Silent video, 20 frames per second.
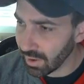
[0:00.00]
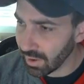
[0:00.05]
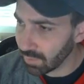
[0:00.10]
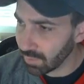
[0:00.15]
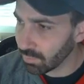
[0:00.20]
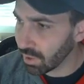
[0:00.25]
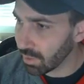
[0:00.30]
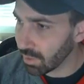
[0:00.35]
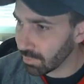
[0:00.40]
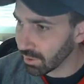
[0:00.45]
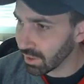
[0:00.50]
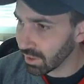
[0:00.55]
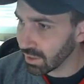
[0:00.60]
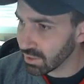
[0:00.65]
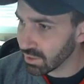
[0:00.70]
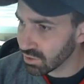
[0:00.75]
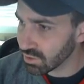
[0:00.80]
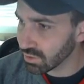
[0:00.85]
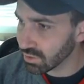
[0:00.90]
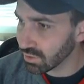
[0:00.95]
band
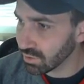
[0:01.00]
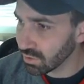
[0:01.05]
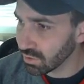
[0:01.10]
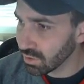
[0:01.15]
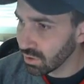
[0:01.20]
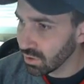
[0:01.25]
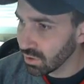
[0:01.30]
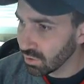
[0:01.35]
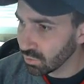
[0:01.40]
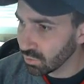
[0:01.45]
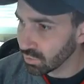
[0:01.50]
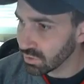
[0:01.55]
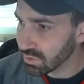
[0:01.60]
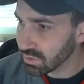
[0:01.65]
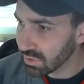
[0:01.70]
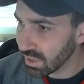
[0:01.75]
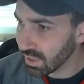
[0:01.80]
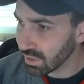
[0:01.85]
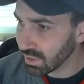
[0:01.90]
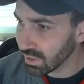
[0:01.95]
propagation was
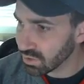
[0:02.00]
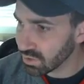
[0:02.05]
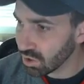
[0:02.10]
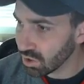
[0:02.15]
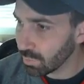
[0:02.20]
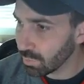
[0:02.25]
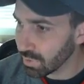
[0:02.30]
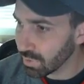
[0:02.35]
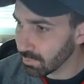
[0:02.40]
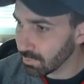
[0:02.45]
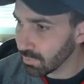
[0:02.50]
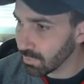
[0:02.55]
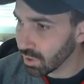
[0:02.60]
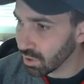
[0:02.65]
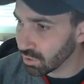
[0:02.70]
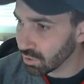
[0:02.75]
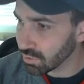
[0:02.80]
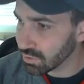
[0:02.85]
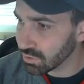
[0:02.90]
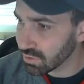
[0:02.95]
saying is open the
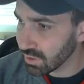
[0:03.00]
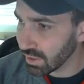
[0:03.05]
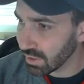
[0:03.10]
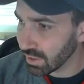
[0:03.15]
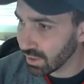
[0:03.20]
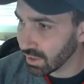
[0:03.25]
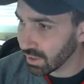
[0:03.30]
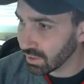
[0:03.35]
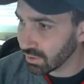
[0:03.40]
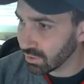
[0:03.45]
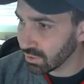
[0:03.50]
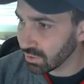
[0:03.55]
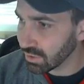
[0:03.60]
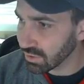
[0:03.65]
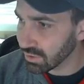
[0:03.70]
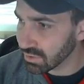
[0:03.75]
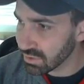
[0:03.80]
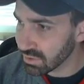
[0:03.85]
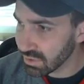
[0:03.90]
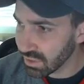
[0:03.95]
most, and you
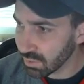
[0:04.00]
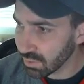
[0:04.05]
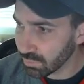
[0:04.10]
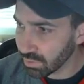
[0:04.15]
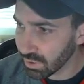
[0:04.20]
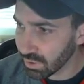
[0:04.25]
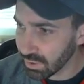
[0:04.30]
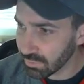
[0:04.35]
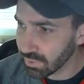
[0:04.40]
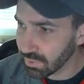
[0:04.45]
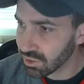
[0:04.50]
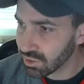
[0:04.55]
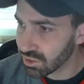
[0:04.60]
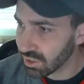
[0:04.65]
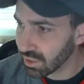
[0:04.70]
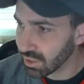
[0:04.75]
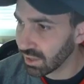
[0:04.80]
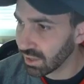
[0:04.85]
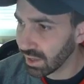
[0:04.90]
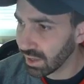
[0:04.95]
can see I'm pretty much
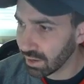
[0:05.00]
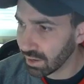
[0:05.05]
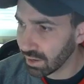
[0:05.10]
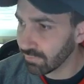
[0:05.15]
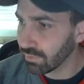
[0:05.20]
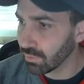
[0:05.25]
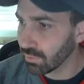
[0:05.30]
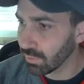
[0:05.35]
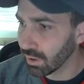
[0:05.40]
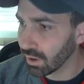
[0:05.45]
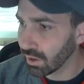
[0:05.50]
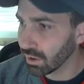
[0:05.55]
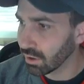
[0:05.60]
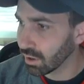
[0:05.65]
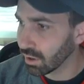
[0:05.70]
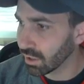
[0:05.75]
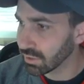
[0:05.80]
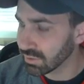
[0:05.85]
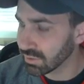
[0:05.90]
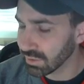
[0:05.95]
getting everywhere
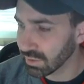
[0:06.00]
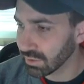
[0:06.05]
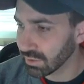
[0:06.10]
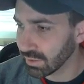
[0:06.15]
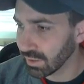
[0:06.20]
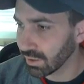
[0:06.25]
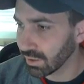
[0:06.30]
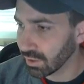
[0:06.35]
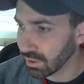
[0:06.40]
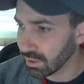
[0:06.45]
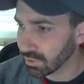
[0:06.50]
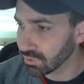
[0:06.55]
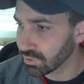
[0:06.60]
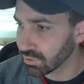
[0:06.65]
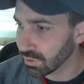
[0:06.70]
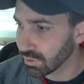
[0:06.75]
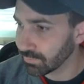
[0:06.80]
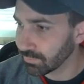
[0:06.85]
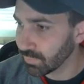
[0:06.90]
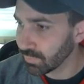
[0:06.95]
across the entire
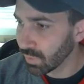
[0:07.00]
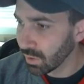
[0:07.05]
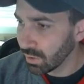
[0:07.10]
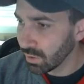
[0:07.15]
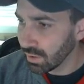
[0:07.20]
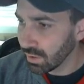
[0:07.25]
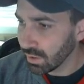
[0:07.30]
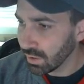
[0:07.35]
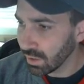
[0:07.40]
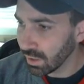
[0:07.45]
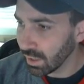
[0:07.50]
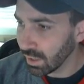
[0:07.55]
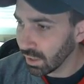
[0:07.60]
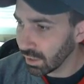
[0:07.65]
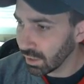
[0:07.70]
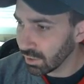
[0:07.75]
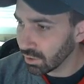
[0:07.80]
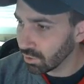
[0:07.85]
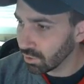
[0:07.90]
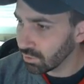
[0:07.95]
country.
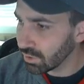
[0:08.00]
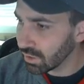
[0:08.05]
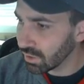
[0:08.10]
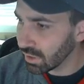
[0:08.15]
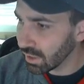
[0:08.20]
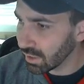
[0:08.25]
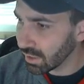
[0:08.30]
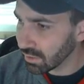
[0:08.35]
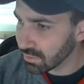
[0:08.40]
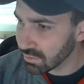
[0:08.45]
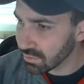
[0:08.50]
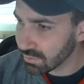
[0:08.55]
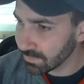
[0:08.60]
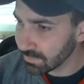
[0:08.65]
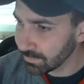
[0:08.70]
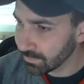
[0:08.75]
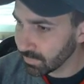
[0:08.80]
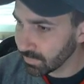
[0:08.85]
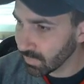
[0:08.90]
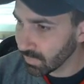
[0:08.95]
No DX,
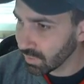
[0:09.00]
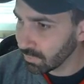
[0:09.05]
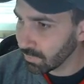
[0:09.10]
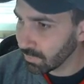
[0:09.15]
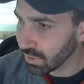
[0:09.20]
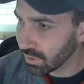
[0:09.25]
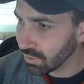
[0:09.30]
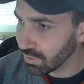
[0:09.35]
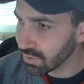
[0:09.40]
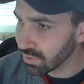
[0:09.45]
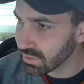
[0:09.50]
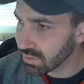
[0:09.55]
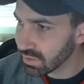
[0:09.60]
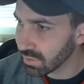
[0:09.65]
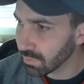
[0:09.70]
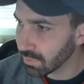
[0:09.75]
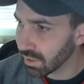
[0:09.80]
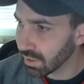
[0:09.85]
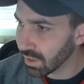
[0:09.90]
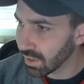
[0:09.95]
but you can see
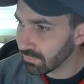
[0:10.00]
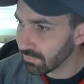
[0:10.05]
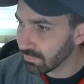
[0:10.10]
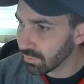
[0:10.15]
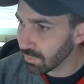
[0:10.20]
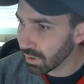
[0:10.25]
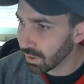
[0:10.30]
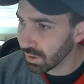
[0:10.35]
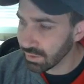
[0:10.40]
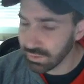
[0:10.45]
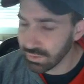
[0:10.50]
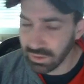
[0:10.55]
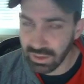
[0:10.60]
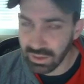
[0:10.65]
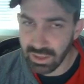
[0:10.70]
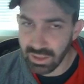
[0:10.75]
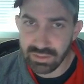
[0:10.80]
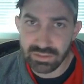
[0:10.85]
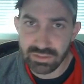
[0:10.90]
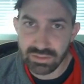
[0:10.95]
I'm getting everywhere. And
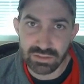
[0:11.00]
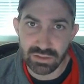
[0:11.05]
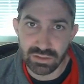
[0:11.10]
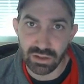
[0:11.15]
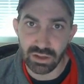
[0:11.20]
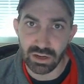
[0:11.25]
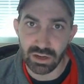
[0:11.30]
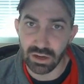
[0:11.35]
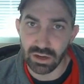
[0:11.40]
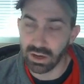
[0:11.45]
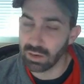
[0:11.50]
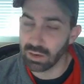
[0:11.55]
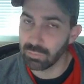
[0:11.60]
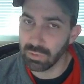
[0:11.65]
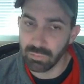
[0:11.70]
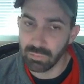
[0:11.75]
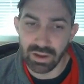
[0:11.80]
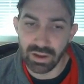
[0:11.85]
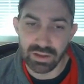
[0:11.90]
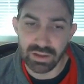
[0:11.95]
again, this is on a
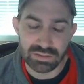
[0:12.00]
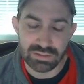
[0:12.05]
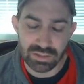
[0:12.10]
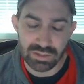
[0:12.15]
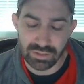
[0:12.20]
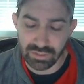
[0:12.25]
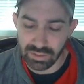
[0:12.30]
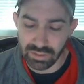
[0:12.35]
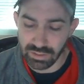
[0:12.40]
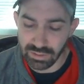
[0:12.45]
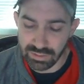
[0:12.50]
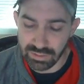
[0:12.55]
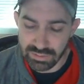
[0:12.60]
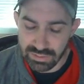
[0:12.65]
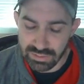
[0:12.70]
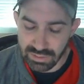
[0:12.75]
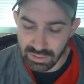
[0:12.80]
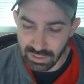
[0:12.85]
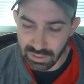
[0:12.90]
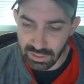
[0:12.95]
compromised antenna.
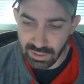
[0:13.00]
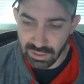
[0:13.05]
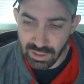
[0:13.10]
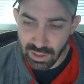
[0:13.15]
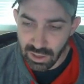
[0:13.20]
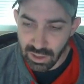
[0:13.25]
It's a